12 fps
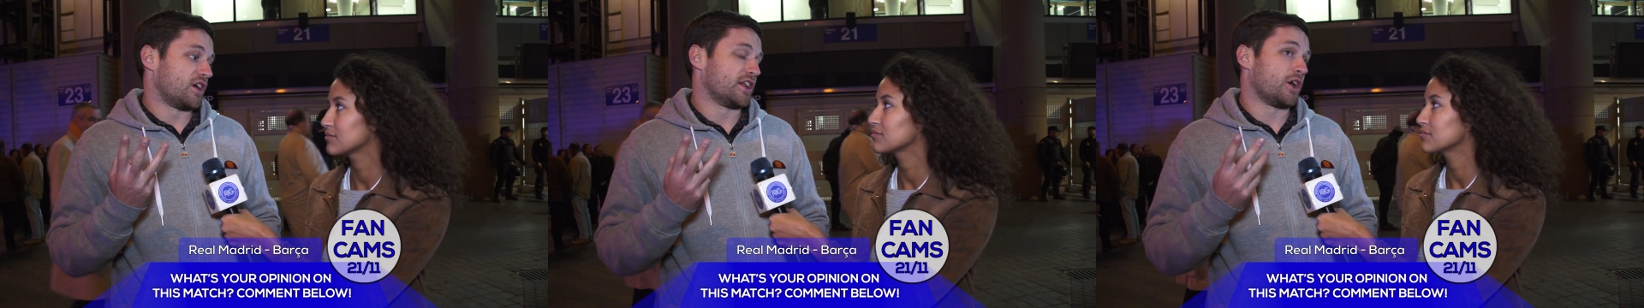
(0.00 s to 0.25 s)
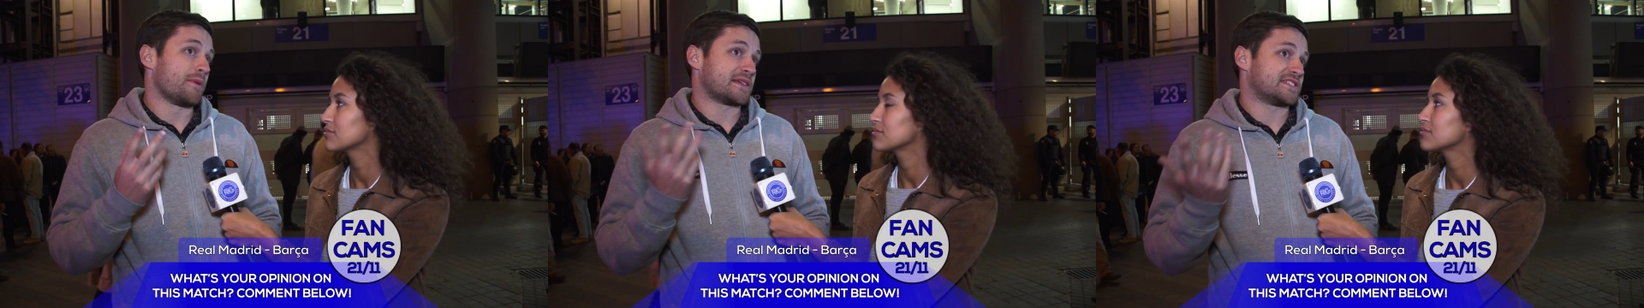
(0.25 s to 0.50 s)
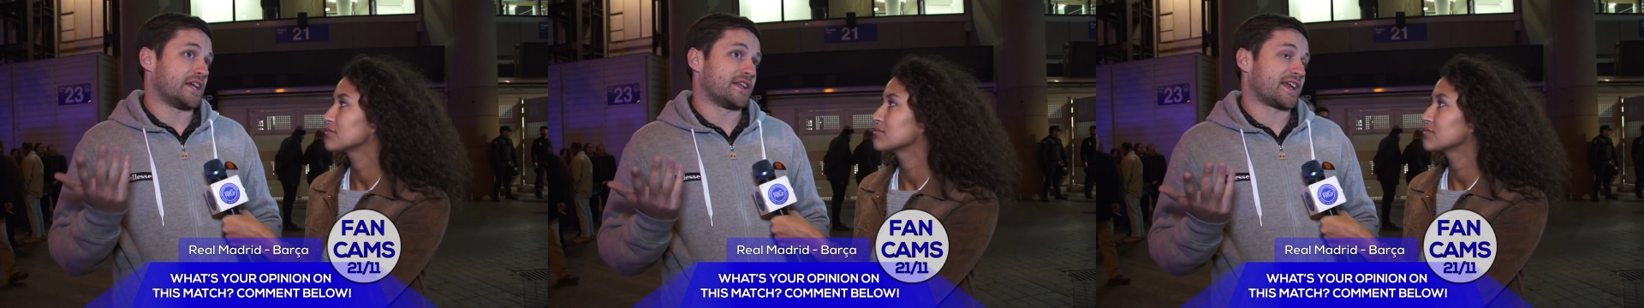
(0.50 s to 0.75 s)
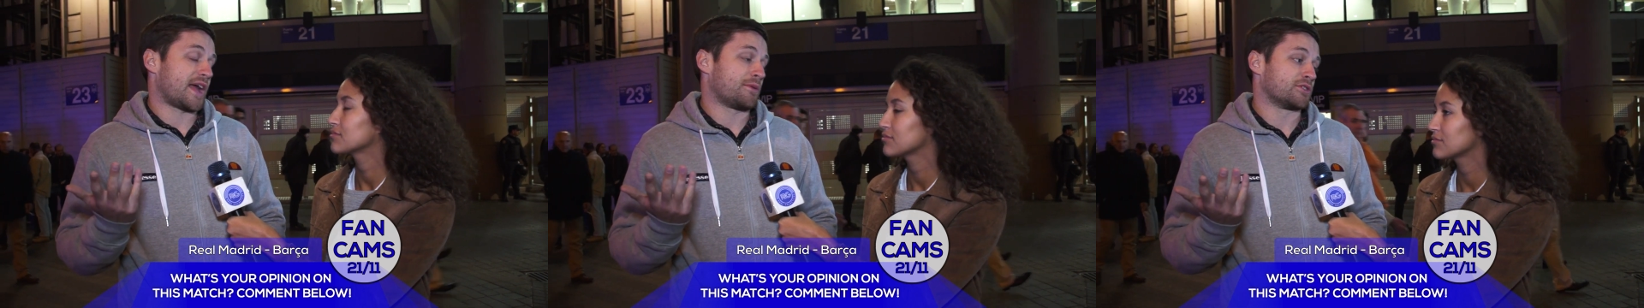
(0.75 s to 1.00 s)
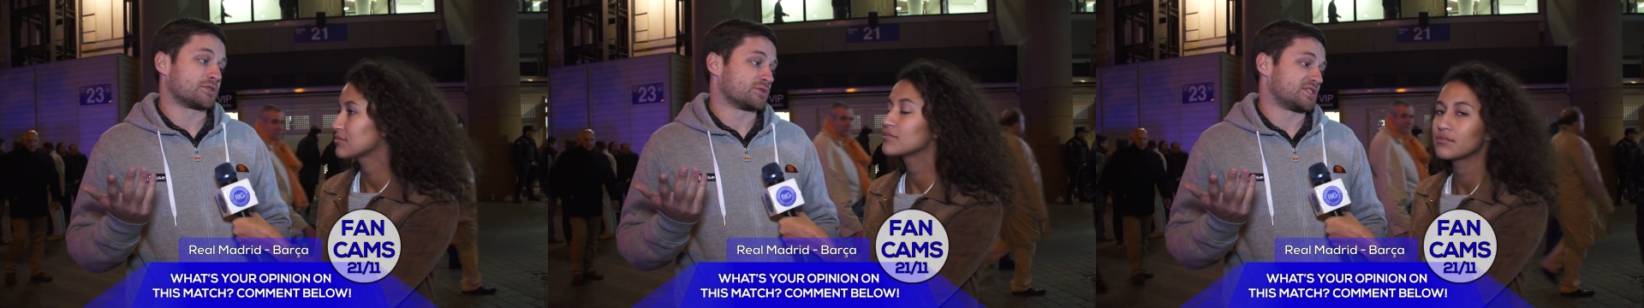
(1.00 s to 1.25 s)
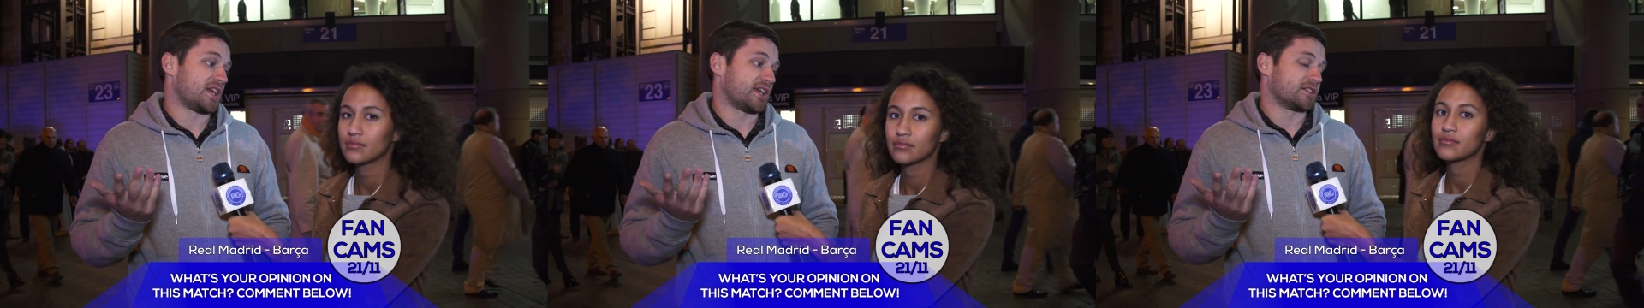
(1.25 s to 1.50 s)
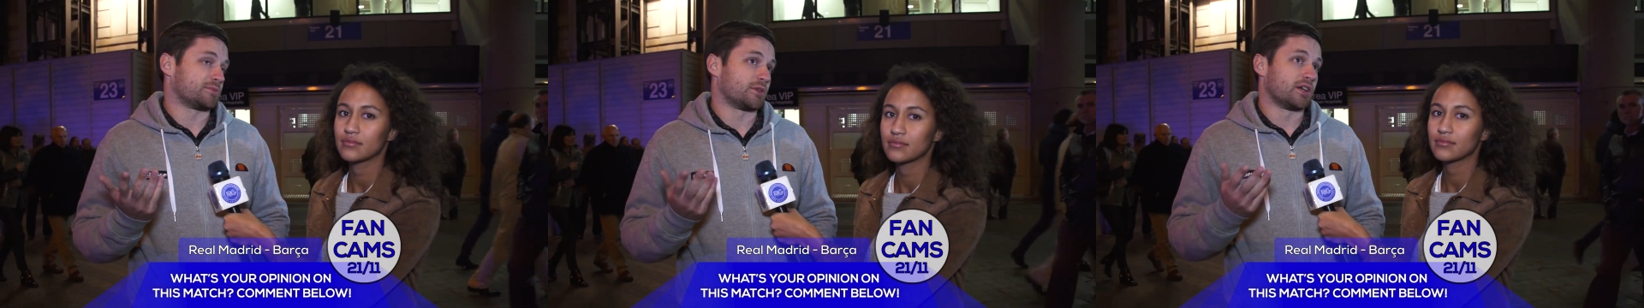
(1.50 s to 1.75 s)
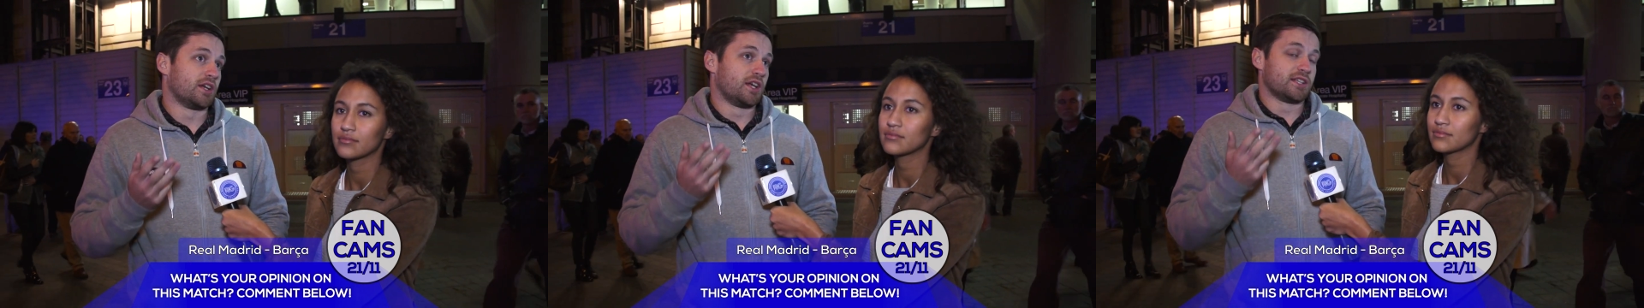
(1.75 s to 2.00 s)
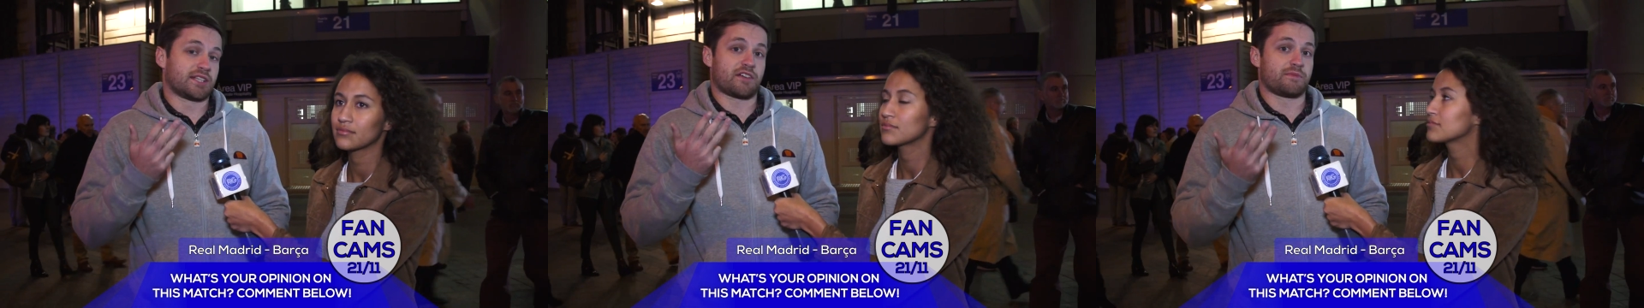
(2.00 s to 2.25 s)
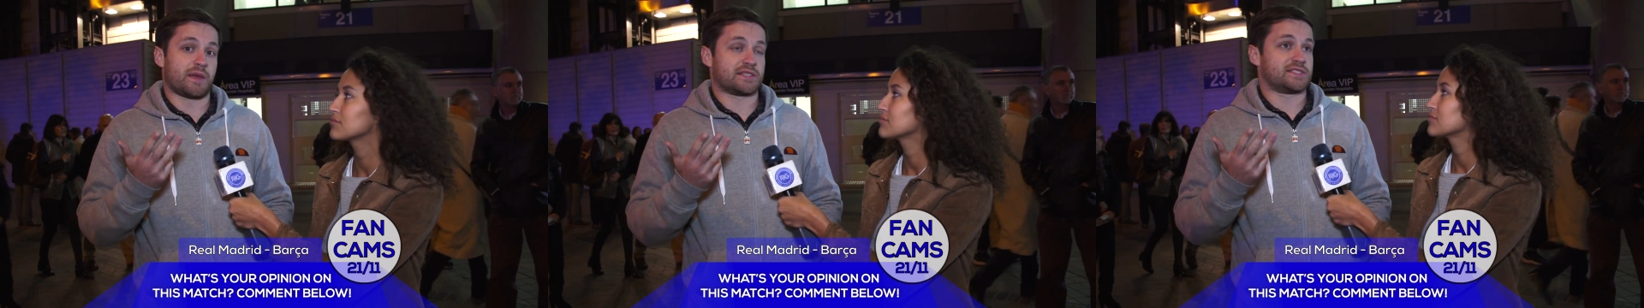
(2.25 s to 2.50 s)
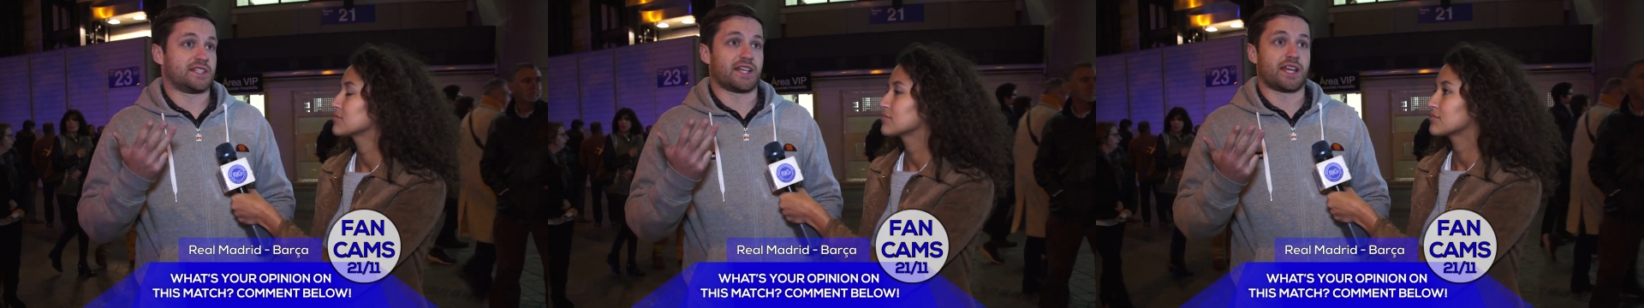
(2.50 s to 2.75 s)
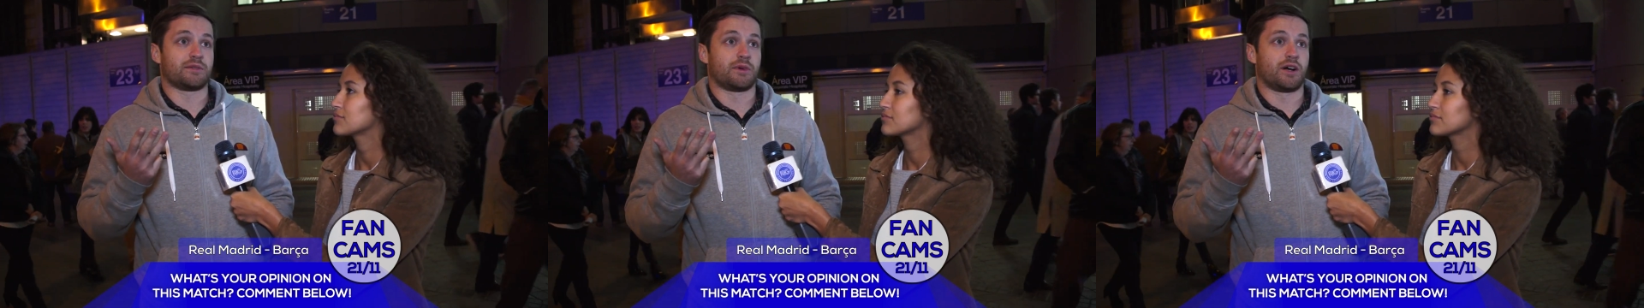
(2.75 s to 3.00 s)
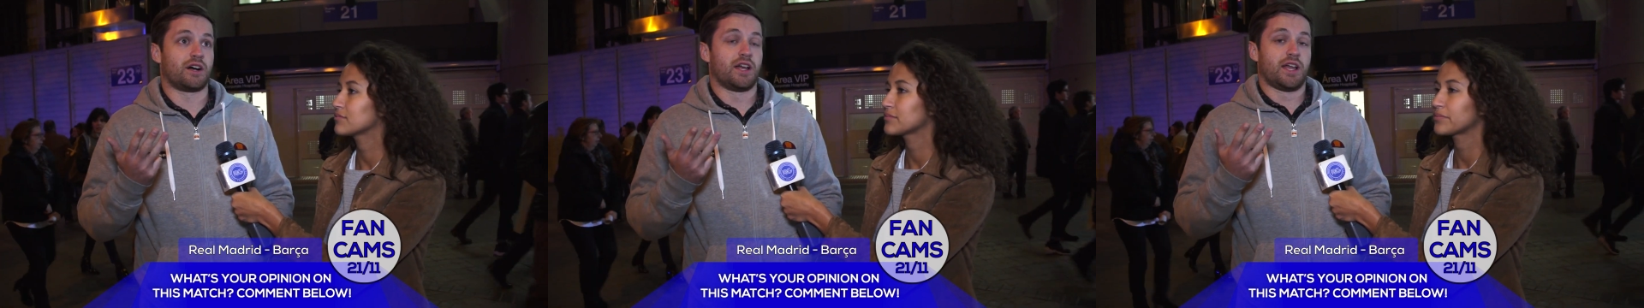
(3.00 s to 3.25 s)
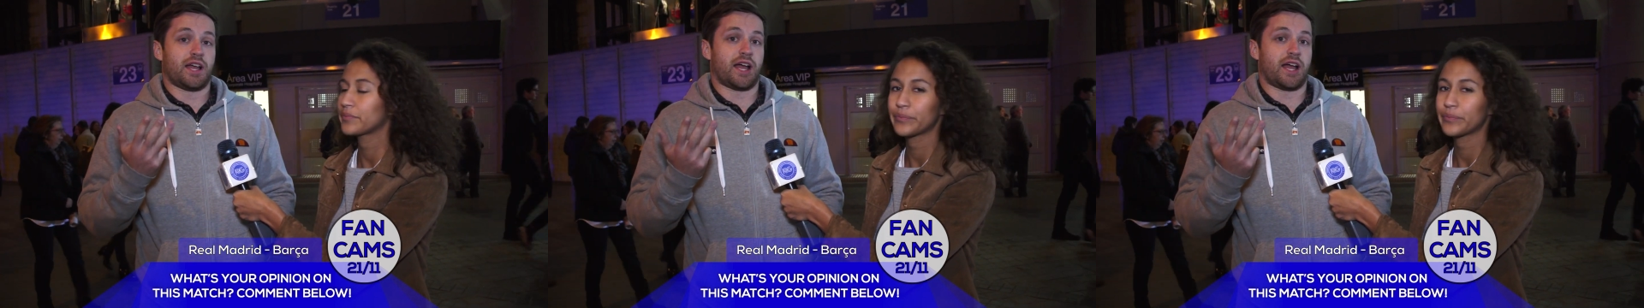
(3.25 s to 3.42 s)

Speaker 1: I know Messi only came on towards the end, but to have Messi, Neymar,